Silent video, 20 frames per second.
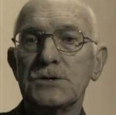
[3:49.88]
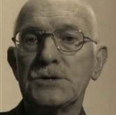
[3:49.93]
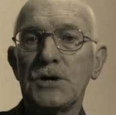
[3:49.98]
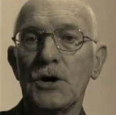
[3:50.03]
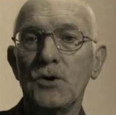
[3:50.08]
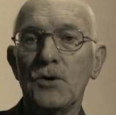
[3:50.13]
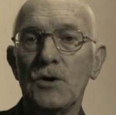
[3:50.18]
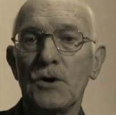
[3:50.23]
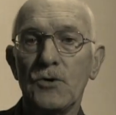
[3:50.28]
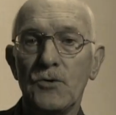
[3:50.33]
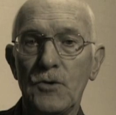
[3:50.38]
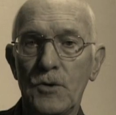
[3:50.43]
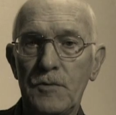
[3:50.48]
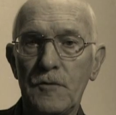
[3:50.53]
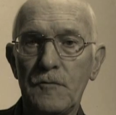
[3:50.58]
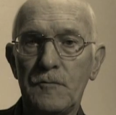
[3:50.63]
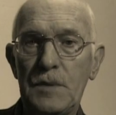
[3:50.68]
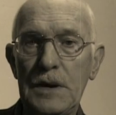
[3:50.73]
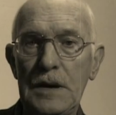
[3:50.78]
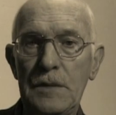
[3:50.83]
So a
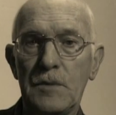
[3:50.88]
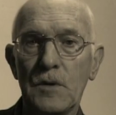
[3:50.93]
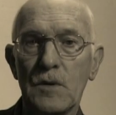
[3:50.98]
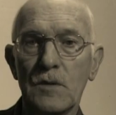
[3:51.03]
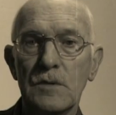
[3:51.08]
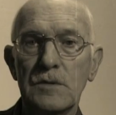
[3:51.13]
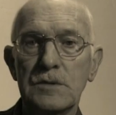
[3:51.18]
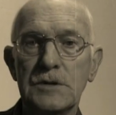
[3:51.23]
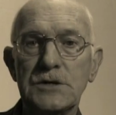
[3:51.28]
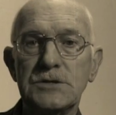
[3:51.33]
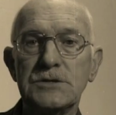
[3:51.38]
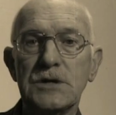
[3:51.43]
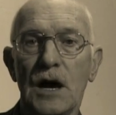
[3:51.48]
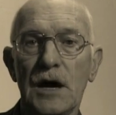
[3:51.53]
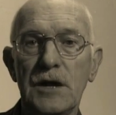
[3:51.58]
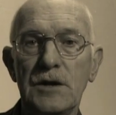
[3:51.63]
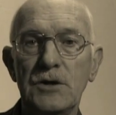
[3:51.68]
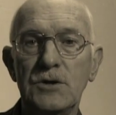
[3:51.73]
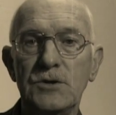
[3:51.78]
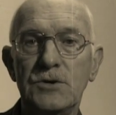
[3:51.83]
group of people
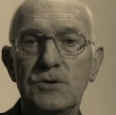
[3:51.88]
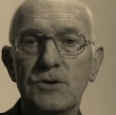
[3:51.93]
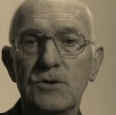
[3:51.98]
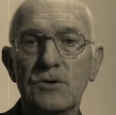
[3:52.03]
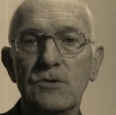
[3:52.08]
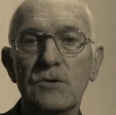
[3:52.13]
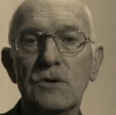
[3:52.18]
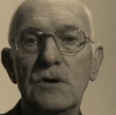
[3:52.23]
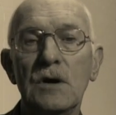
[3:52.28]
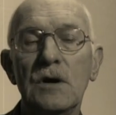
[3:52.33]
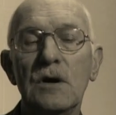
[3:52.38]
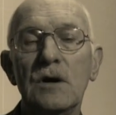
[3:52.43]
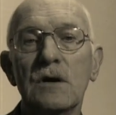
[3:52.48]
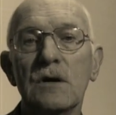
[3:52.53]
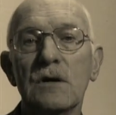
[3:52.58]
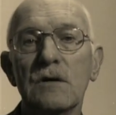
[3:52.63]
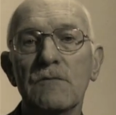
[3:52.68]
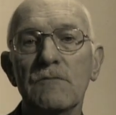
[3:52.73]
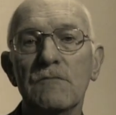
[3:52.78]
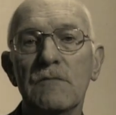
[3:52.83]
decided to
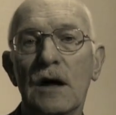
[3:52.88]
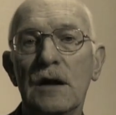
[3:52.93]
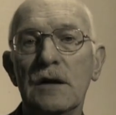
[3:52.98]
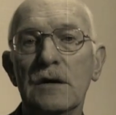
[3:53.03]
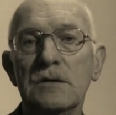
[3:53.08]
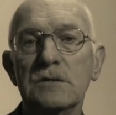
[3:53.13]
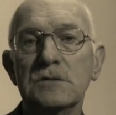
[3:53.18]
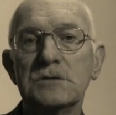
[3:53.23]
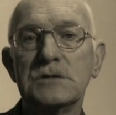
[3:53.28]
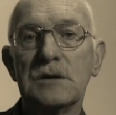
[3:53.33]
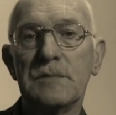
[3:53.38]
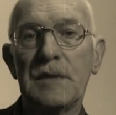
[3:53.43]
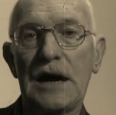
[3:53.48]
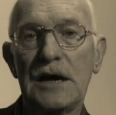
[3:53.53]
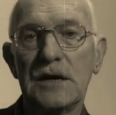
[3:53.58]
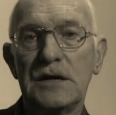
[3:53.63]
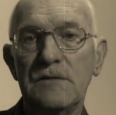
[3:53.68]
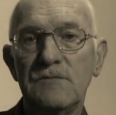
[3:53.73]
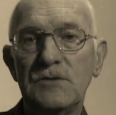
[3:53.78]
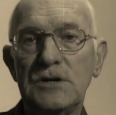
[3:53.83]
run some
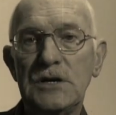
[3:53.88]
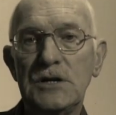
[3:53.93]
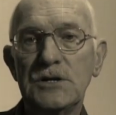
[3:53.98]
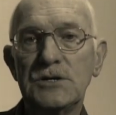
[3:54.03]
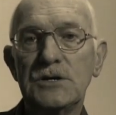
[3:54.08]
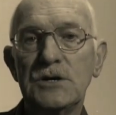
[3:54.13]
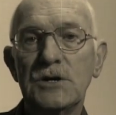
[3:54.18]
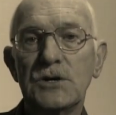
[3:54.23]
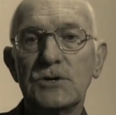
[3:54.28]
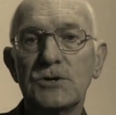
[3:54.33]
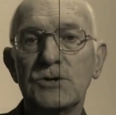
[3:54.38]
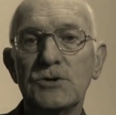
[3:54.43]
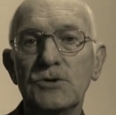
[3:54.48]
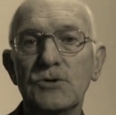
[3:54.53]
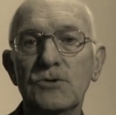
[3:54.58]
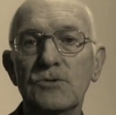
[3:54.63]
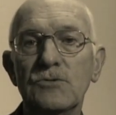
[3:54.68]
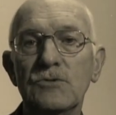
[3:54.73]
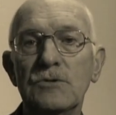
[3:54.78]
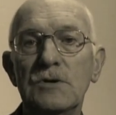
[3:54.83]
activities
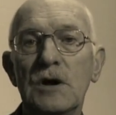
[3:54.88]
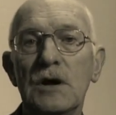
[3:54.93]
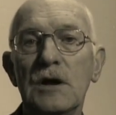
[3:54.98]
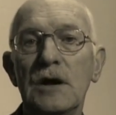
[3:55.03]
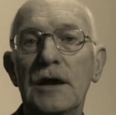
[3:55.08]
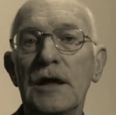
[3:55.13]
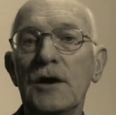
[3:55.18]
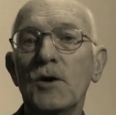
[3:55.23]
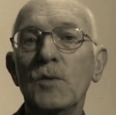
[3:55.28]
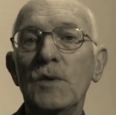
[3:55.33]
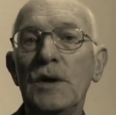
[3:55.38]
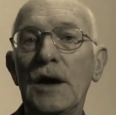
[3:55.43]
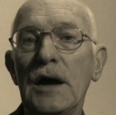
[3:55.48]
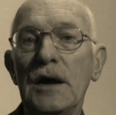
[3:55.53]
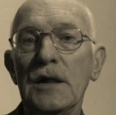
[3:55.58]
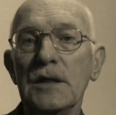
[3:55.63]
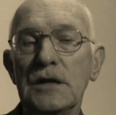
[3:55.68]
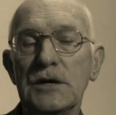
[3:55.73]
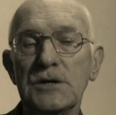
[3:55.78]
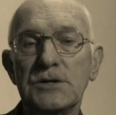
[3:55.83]
to
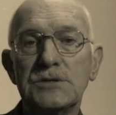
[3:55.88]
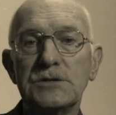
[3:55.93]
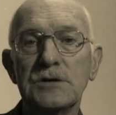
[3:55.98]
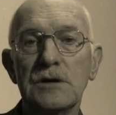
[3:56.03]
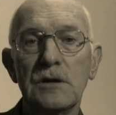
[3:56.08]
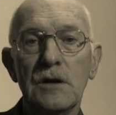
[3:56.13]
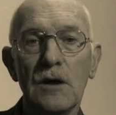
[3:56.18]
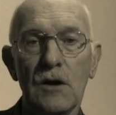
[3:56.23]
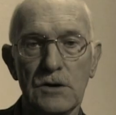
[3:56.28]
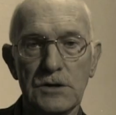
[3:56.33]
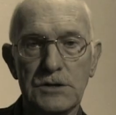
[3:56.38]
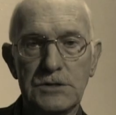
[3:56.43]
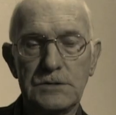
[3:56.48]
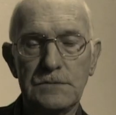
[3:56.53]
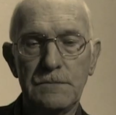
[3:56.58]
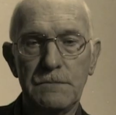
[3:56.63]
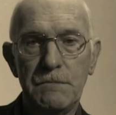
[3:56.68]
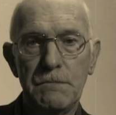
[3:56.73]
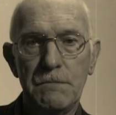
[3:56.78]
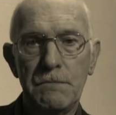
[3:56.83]
liquidate this
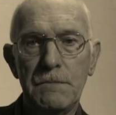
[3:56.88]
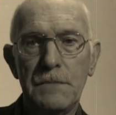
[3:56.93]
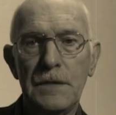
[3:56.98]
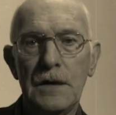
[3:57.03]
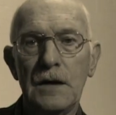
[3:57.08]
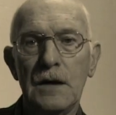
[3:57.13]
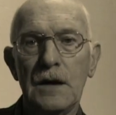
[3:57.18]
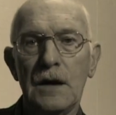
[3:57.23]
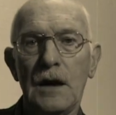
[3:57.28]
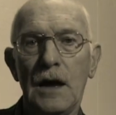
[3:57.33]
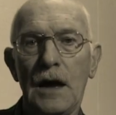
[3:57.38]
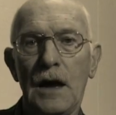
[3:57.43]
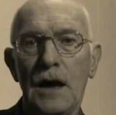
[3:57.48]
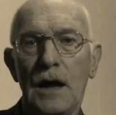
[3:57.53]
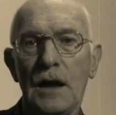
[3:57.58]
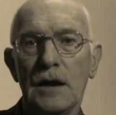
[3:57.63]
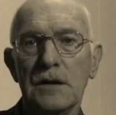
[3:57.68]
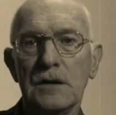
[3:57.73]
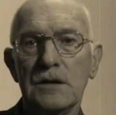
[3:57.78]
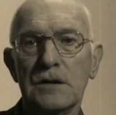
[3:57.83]
loss.
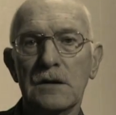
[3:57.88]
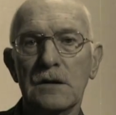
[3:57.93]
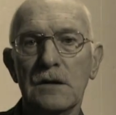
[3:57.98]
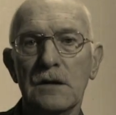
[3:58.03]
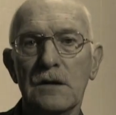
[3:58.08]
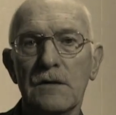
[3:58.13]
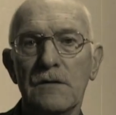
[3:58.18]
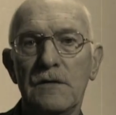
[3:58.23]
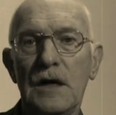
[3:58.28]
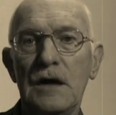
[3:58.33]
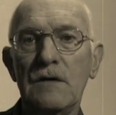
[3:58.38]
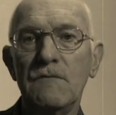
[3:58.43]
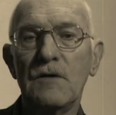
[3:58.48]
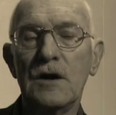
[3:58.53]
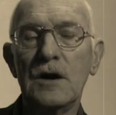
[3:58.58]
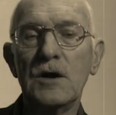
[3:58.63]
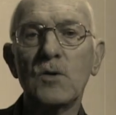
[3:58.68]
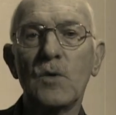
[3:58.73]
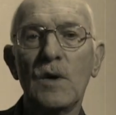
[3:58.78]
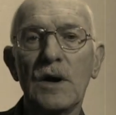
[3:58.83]
And they
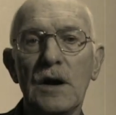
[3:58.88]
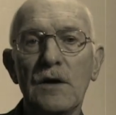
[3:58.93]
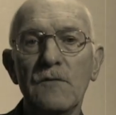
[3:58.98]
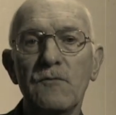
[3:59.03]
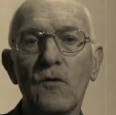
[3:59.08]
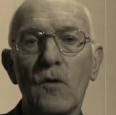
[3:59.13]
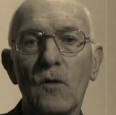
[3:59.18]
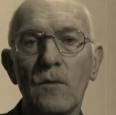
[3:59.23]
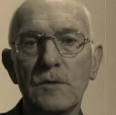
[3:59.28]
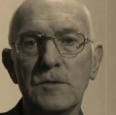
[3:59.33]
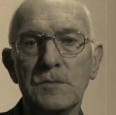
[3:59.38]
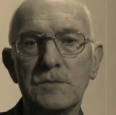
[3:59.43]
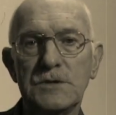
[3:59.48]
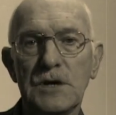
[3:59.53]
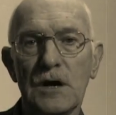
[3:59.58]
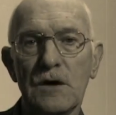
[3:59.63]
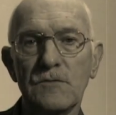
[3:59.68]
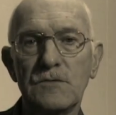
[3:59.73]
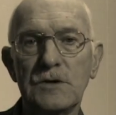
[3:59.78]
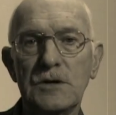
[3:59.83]
very quickly formed
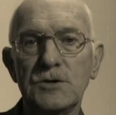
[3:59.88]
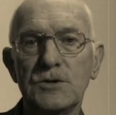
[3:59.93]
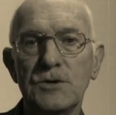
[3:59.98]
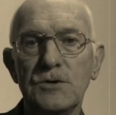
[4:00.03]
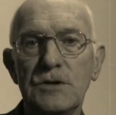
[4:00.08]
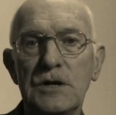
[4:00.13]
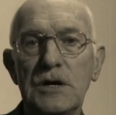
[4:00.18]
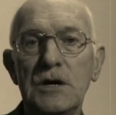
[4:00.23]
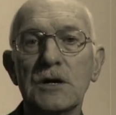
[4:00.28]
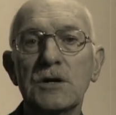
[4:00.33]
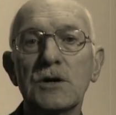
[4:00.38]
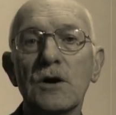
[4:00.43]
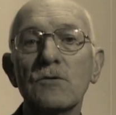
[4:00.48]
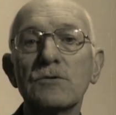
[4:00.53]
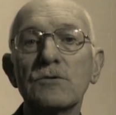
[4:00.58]
themselves into the